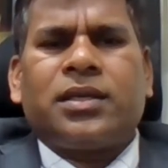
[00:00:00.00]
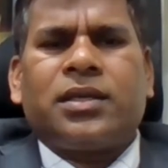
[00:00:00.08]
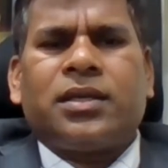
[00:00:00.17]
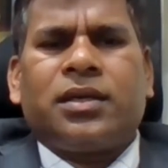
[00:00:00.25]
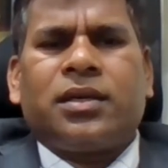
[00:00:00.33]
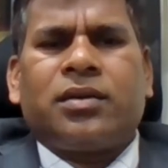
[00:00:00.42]

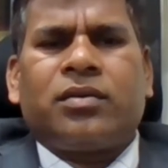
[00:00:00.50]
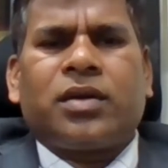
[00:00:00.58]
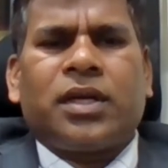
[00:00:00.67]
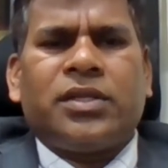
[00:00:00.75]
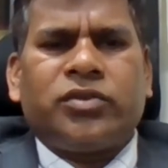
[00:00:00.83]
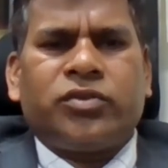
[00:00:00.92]
I as
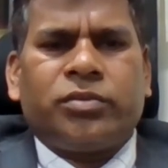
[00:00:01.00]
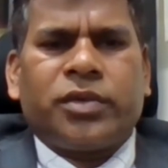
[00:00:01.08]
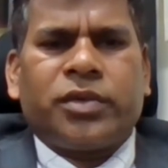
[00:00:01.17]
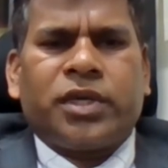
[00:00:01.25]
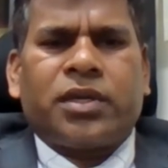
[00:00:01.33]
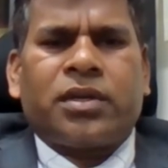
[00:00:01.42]

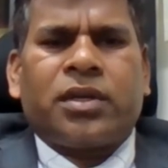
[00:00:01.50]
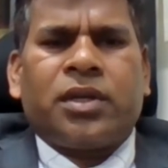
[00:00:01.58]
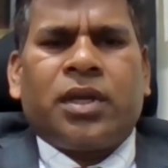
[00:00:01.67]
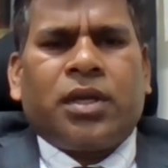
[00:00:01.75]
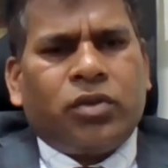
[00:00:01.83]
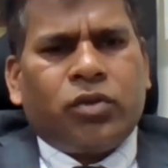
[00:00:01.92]
a
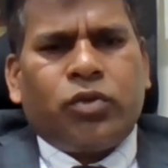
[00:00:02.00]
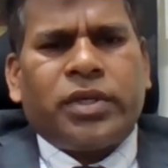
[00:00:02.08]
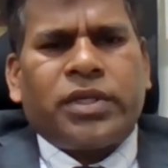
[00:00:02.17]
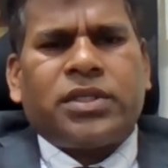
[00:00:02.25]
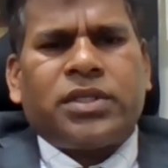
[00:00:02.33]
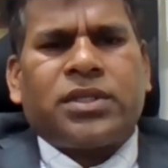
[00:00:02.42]
consumer,